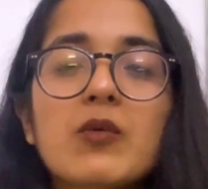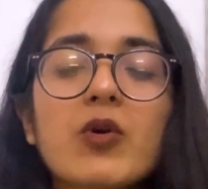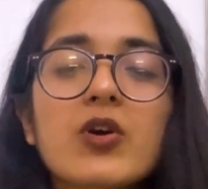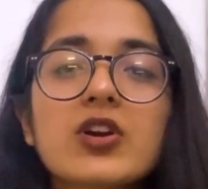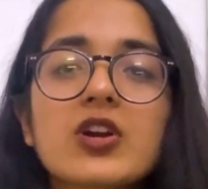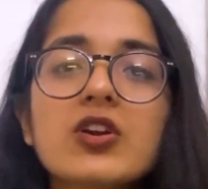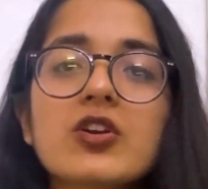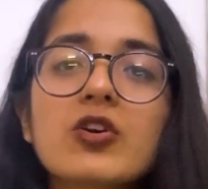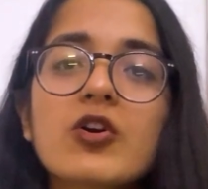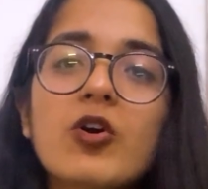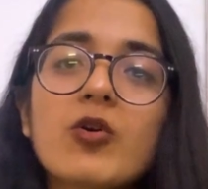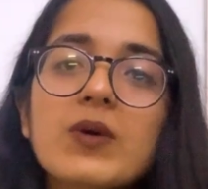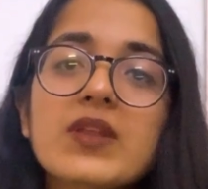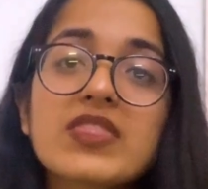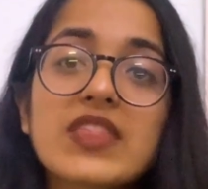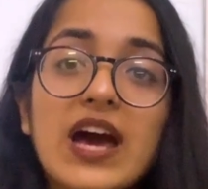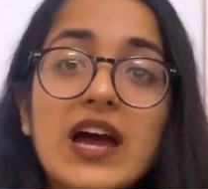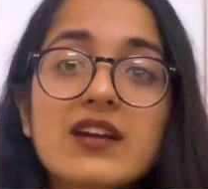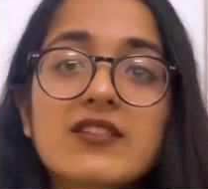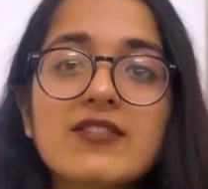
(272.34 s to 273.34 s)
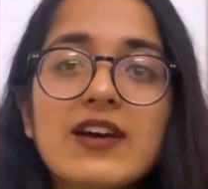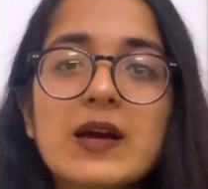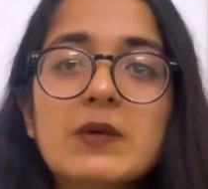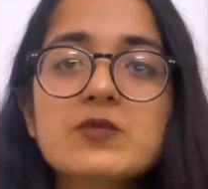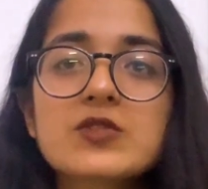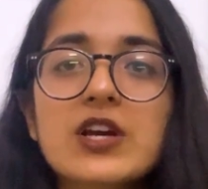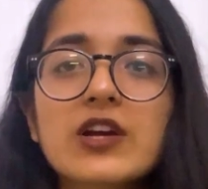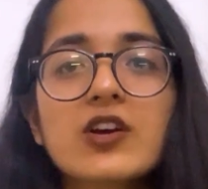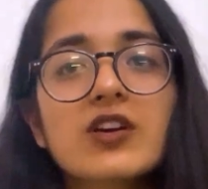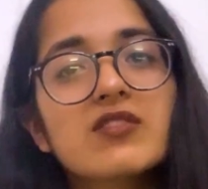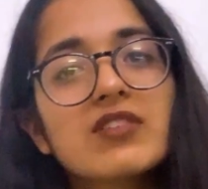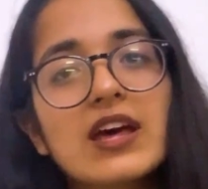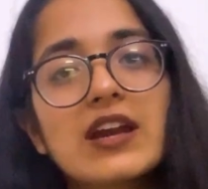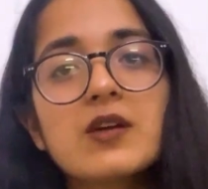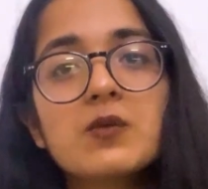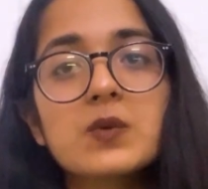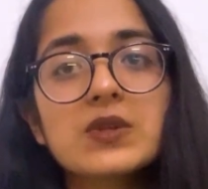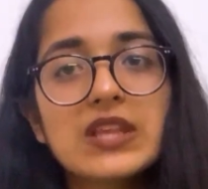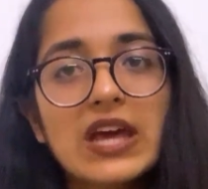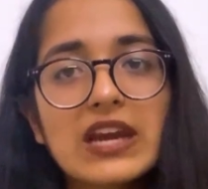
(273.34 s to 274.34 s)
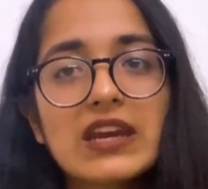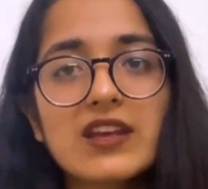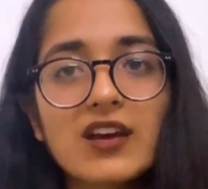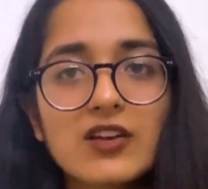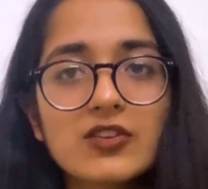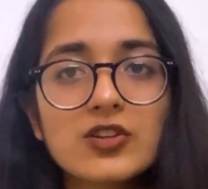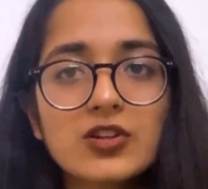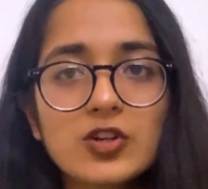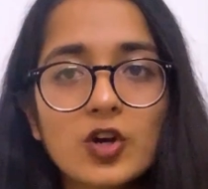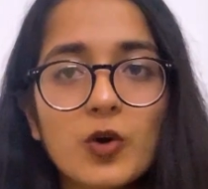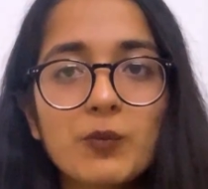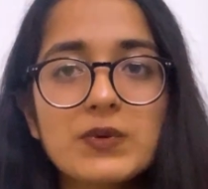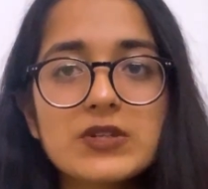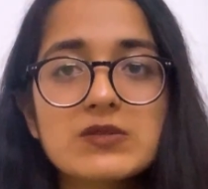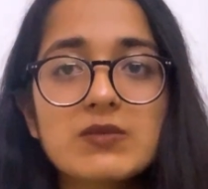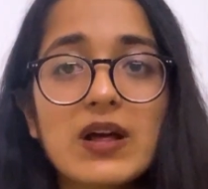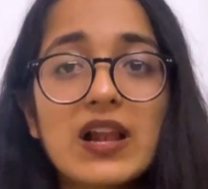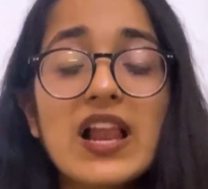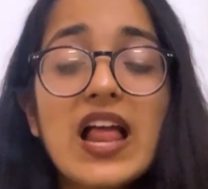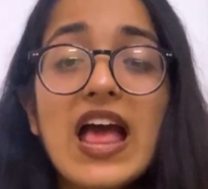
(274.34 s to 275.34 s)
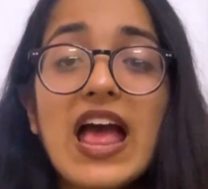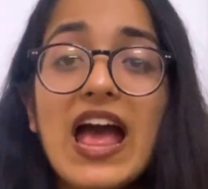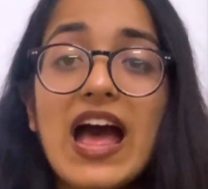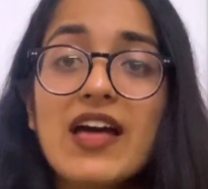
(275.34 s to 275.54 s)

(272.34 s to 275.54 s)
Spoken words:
I wanted to go with that vibe, so I could wear it with any other top as well.